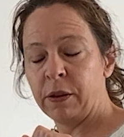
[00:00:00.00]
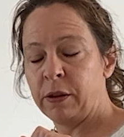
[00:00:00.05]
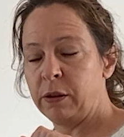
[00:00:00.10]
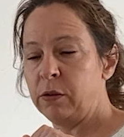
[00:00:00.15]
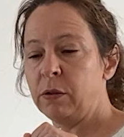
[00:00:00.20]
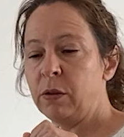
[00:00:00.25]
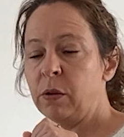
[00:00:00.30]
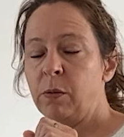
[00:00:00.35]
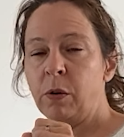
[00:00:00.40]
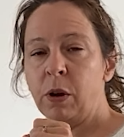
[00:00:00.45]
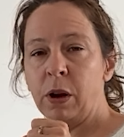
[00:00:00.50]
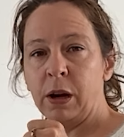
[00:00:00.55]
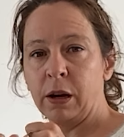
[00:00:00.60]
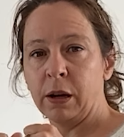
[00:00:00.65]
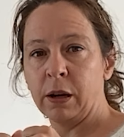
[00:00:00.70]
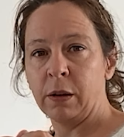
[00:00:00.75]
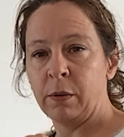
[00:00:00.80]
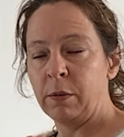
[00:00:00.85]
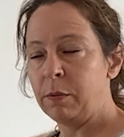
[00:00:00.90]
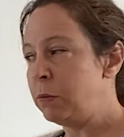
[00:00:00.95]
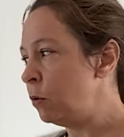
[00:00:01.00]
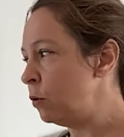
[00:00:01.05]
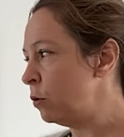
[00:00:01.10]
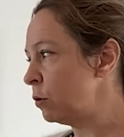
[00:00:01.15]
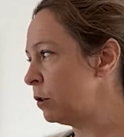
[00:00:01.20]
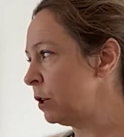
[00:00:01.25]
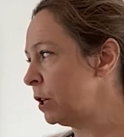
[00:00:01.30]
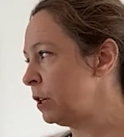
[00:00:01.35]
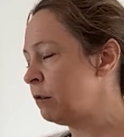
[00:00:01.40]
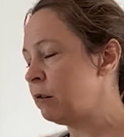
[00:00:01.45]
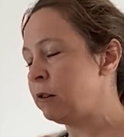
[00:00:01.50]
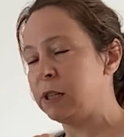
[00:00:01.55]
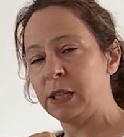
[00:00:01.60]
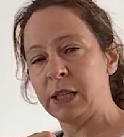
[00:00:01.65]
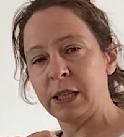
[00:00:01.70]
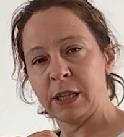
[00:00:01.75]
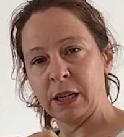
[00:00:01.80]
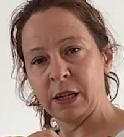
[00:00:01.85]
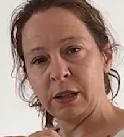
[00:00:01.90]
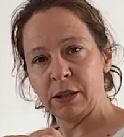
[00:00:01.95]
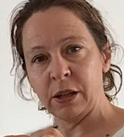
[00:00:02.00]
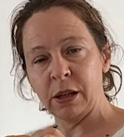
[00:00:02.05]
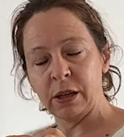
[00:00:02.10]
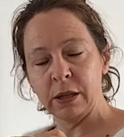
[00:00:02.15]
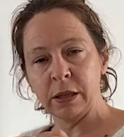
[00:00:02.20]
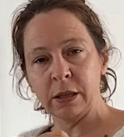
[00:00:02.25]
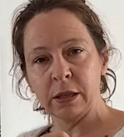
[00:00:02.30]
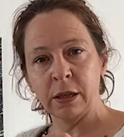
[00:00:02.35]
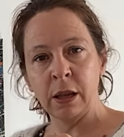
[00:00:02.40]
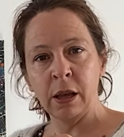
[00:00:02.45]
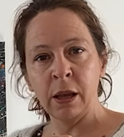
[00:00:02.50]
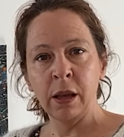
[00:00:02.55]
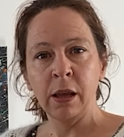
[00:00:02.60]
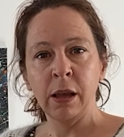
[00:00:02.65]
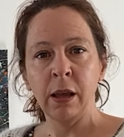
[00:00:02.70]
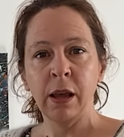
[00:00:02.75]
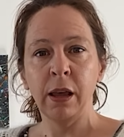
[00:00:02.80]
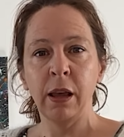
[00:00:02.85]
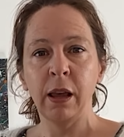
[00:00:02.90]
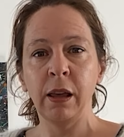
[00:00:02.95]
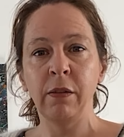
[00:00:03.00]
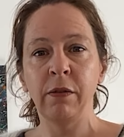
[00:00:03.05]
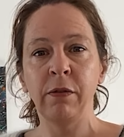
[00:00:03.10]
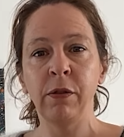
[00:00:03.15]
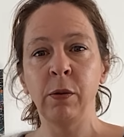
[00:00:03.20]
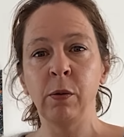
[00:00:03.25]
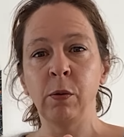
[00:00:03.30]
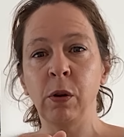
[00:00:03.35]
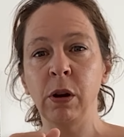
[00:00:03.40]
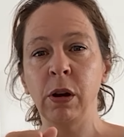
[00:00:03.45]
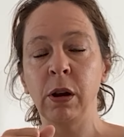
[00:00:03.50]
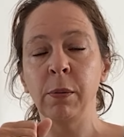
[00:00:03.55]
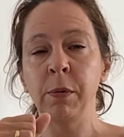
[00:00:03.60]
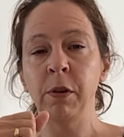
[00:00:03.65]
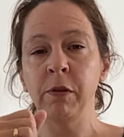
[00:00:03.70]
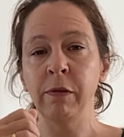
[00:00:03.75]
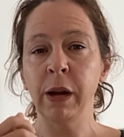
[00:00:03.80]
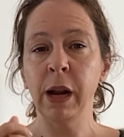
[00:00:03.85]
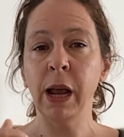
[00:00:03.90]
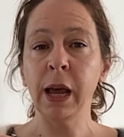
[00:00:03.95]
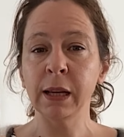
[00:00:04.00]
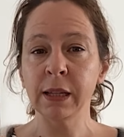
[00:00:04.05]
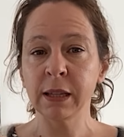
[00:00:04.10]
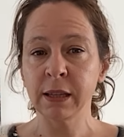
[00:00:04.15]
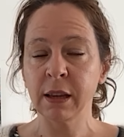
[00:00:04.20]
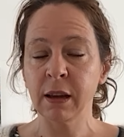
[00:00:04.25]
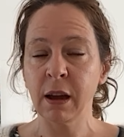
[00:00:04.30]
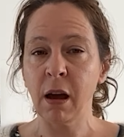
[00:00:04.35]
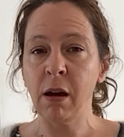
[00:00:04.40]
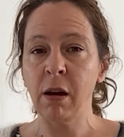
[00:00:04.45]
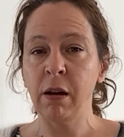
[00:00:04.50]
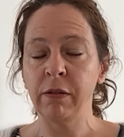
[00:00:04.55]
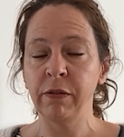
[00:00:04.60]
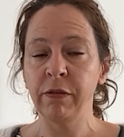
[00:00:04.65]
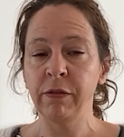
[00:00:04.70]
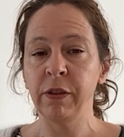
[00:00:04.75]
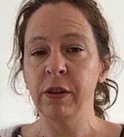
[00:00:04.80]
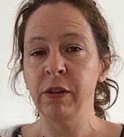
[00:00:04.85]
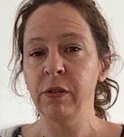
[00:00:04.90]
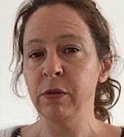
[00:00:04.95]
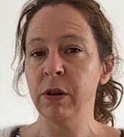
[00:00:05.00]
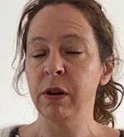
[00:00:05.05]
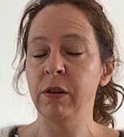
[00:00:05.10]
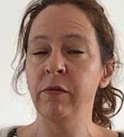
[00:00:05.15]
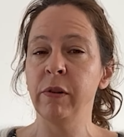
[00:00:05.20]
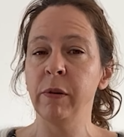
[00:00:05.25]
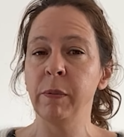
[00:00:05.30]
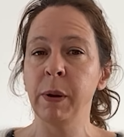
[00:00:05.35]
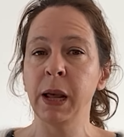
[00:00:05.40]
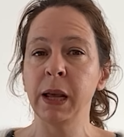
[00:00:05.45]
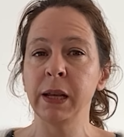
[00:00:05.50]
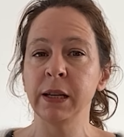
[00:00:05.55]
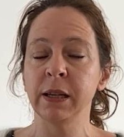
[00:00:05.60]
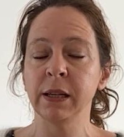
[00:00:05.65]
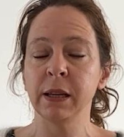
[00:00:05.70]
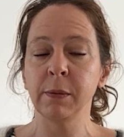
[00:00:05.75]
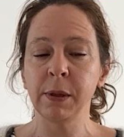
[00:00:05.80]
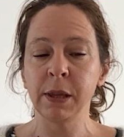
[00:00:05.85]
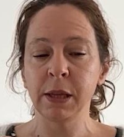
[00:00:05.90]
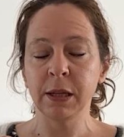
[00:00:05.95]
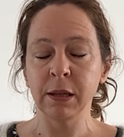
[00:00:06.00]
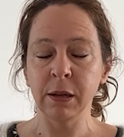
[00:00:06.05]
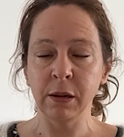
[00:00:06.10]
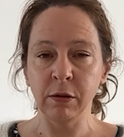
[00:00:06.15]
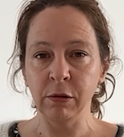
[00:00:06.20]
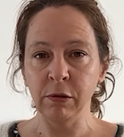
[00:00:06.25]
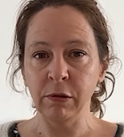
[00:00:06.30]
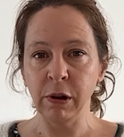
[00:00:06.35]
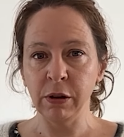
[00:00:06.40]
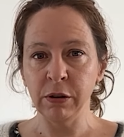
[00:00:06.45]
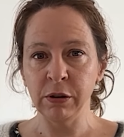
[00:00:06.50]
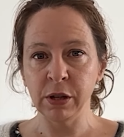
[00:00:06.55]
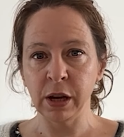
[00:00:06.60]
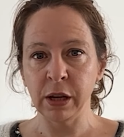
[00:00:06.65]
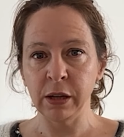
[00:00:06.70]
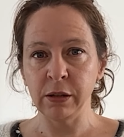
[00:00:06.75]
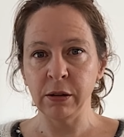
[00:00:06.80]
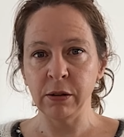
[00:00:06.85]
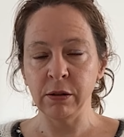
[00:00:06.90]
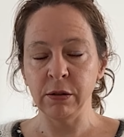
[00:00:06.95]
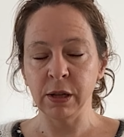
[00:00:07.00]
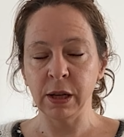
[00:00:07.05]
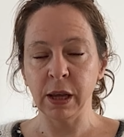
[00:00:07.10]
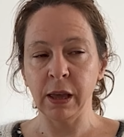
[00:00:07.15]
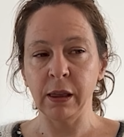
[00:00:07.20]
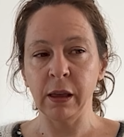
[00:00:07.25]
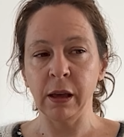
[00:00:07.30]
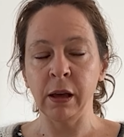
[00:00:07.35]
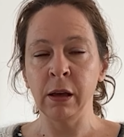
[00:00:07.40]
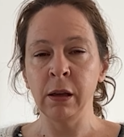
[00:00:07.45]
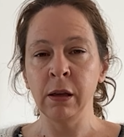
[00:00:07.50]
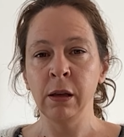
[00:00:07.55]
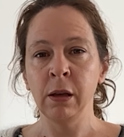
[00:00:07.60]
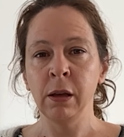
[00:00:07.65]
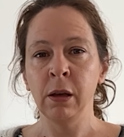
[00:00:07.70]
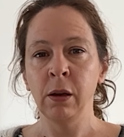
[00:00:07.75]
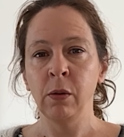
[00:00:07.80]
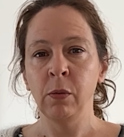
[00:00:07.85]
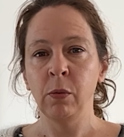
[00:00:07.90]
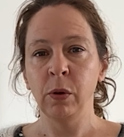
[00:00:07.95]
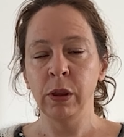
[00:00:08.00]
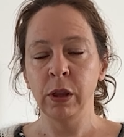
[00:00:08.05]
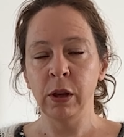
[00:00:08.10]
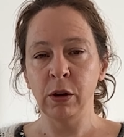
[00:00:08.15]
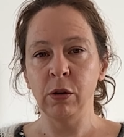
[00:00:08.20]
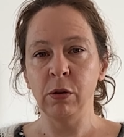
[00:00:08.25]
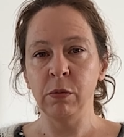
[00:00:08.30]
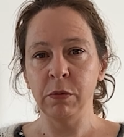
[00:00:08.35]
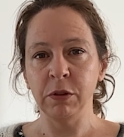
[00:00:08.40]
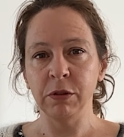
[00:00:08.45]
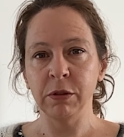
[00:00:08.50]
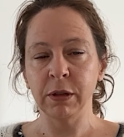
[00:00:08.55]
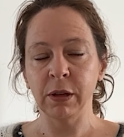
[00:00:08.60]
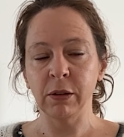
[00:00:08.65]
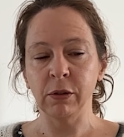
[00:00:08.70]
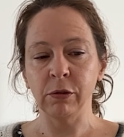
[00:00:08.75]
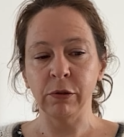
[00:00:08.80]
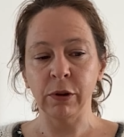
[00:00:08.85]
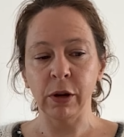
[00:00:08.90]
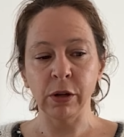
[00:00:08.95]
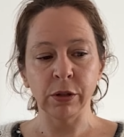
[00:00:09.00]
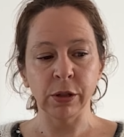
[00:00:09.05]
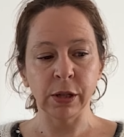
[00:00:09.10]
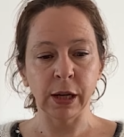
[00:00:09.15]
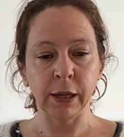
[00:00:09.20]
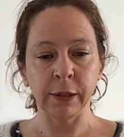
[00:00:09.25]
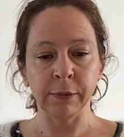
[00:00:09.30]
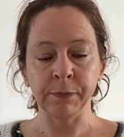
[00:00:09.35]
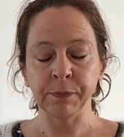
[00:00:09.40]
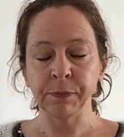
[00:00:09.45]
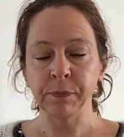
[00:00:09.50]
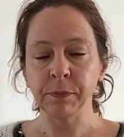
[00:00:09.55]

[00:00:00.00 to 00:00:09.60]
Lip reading: you can work more decreased stitches. If you want a more relaxed cuff, you can replace some of the single crochet 2 together with a normal single crochet